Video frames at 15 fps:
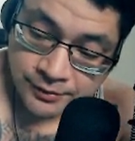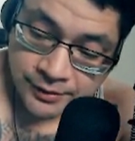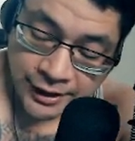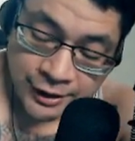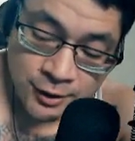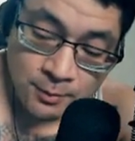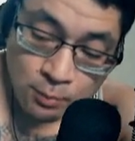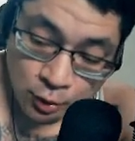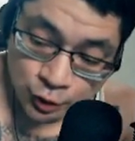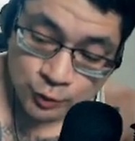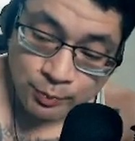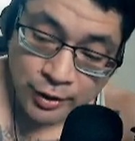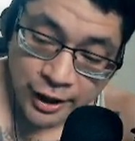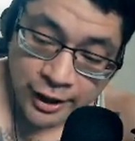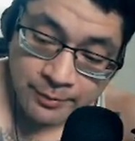and you
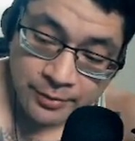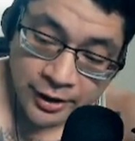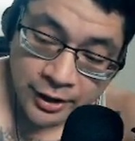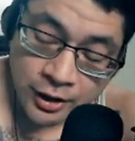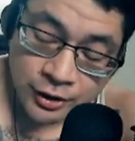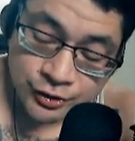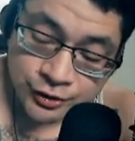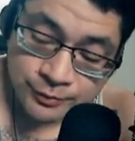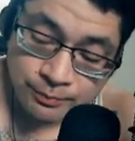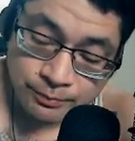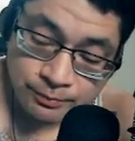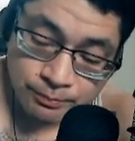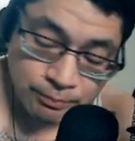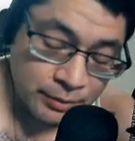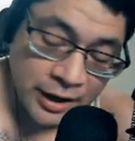multiply them by 100
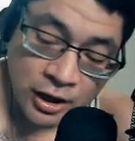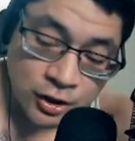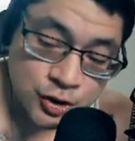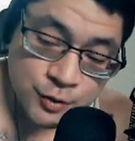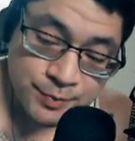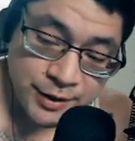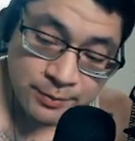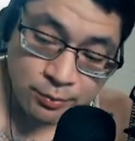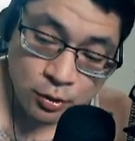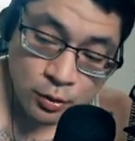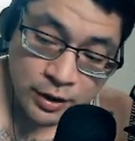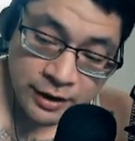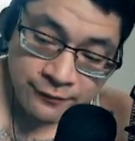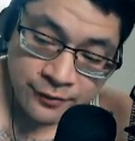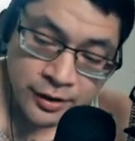by 100 people or
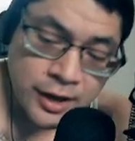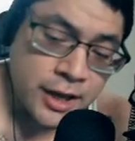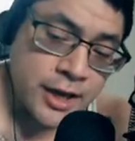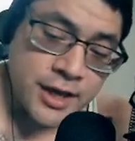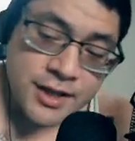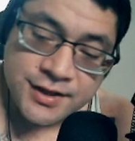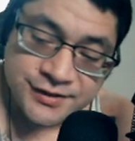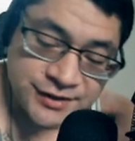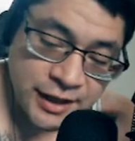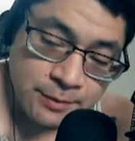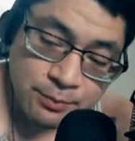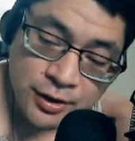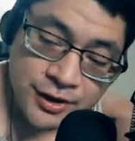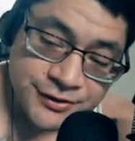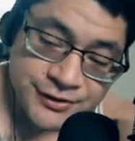whatever. The same
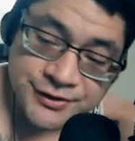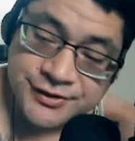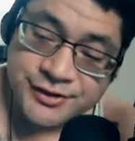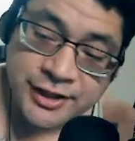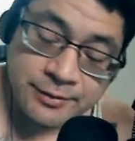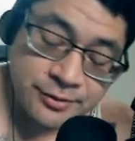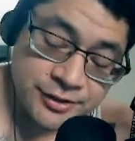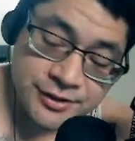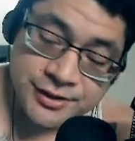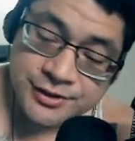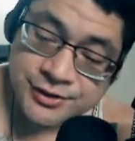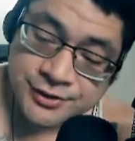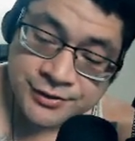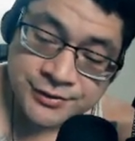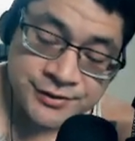person, same
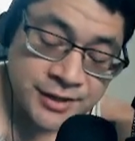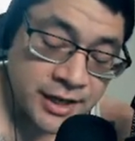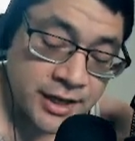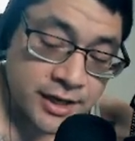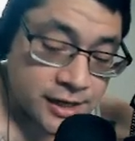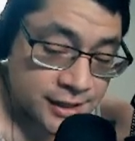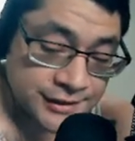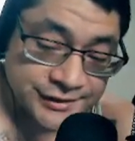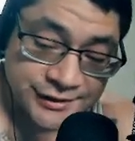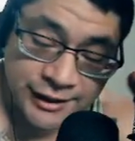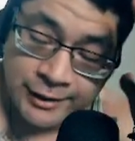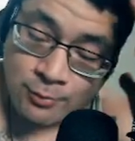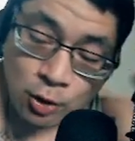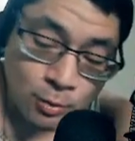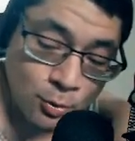conditions, uh,
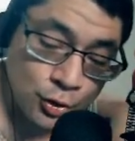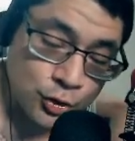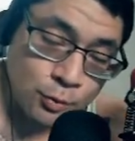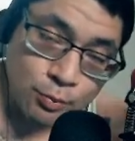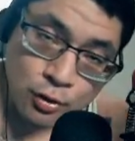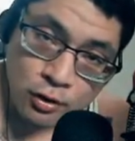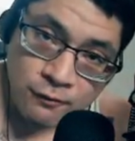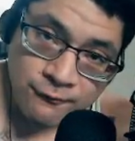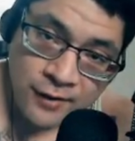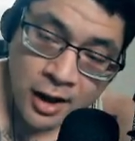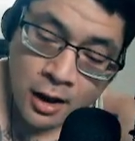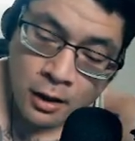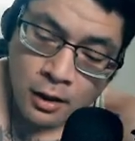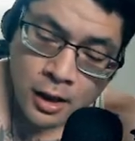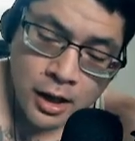same hormonal
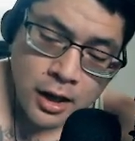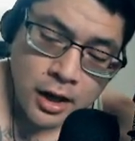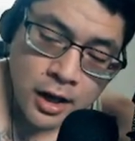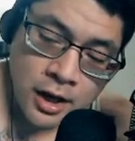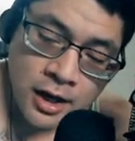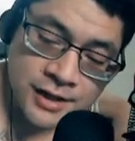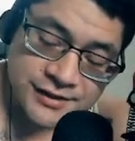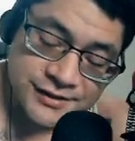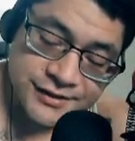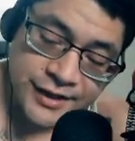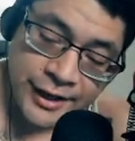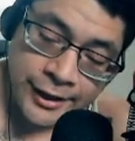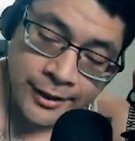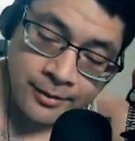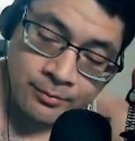profile, uh,
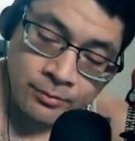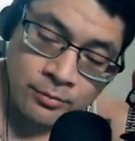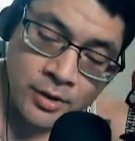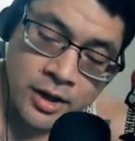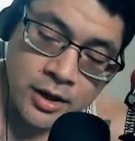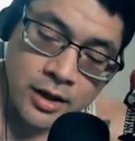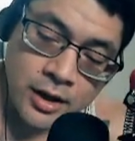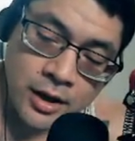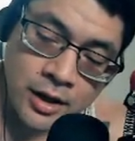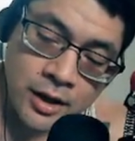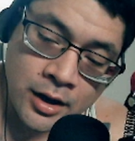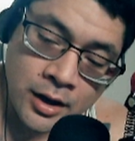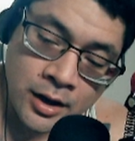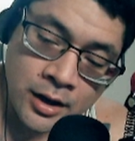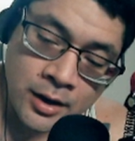same
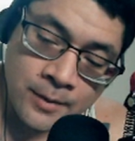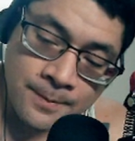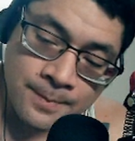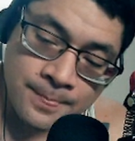uh,